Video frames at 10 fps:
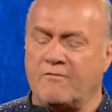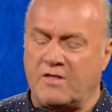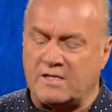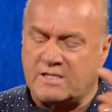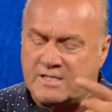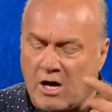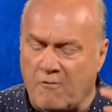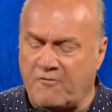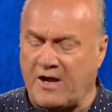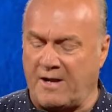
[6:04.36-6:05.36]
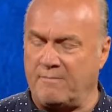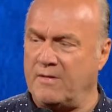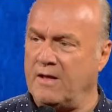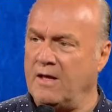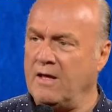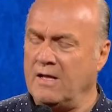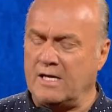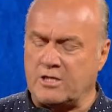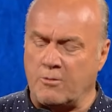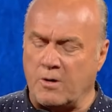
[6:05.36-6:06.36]
of the selfie. They
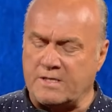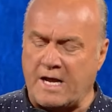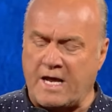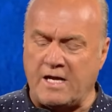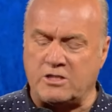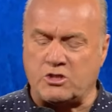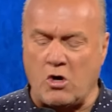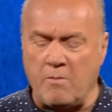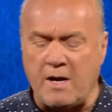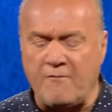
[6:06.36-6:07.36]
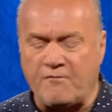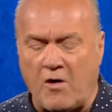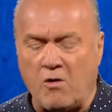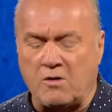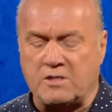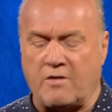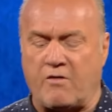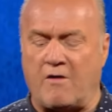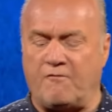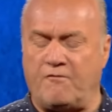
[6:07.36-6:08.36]
said we're taking so many photos of
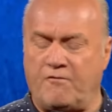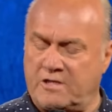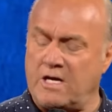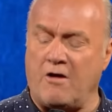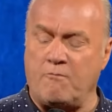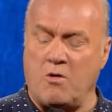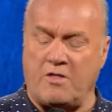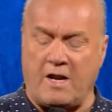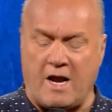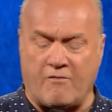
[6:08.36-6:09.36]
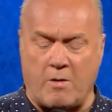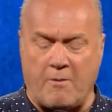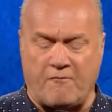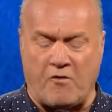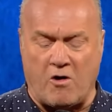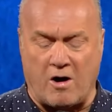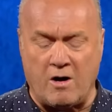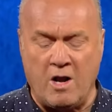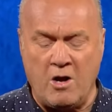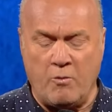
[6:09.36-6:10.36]
ourselves more than ever
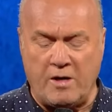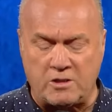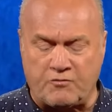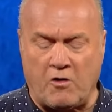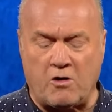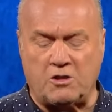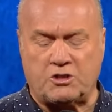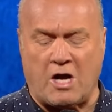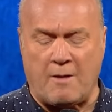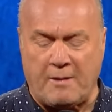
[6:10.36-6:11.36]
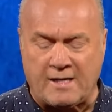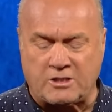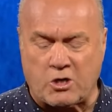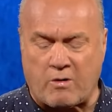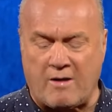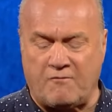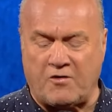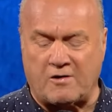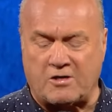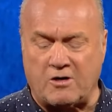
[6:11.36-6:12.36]
before. We use Photoshop, Instagram
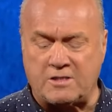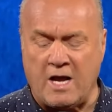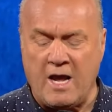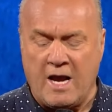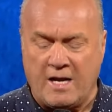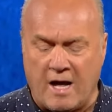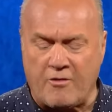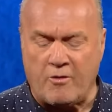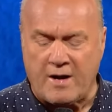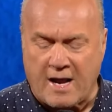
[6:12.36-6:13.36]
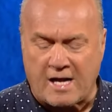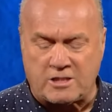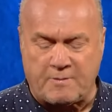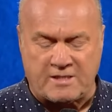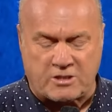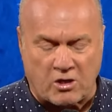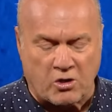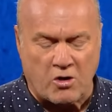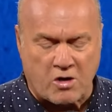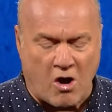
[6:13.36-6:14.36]
filters, and other enhancements to
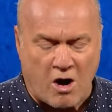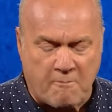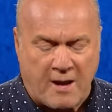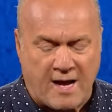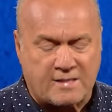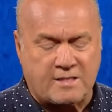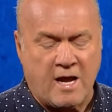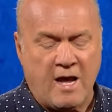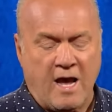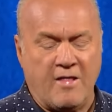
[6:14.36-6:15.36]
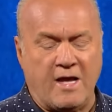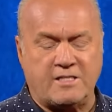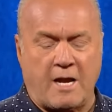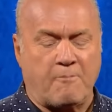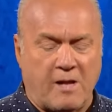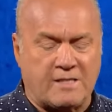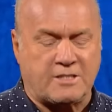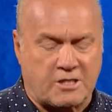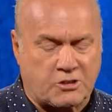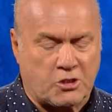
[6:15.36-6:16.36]
look our best, and they say
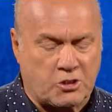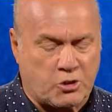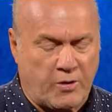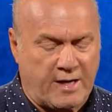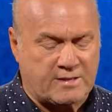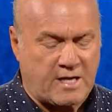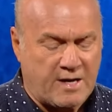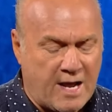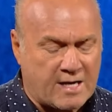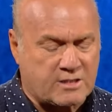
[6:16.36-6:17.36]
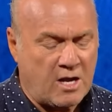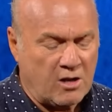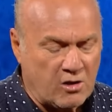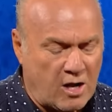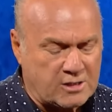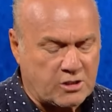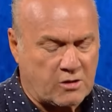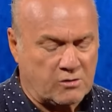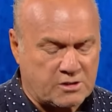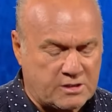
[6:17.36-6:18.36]
plastic surgery is the next
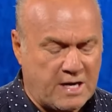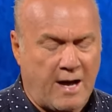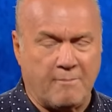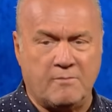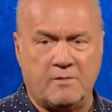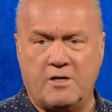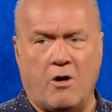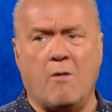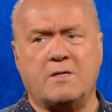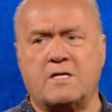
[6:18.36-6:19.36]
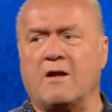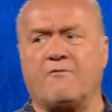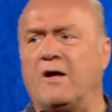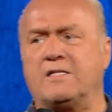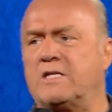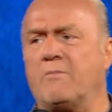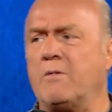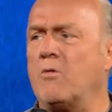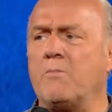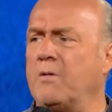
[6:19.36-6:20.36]
logical step. You're always going to find someone
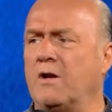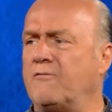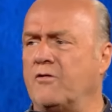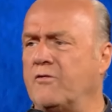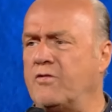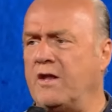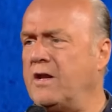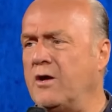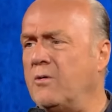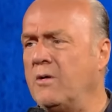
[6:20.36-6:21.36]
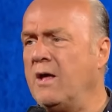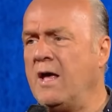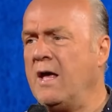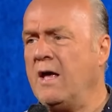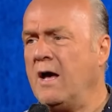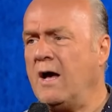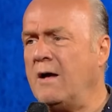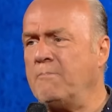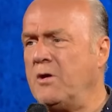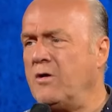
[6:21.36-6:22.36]
more beautiful than you.
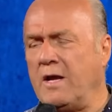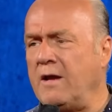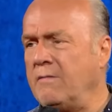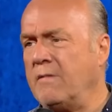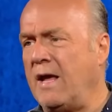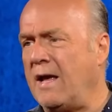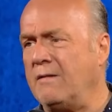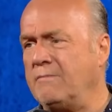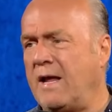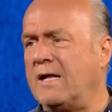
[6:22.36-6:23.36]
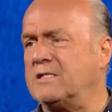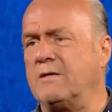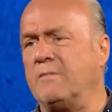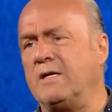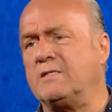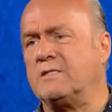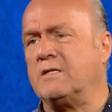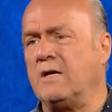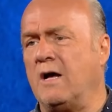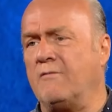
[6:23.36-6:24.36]
Beauty and handsomeness,
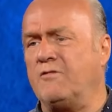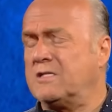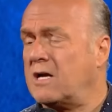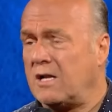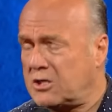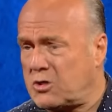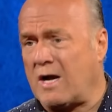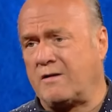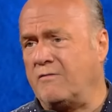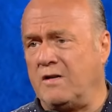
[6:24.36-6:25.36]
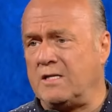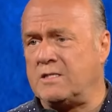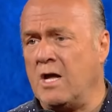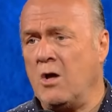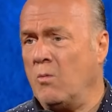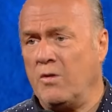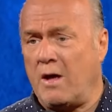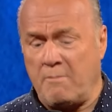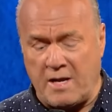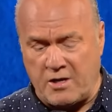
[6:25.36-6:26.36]
physical attractiveness will
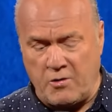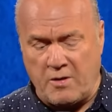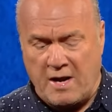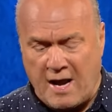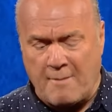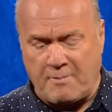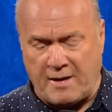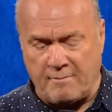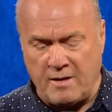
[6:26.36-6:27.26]
not make you happy.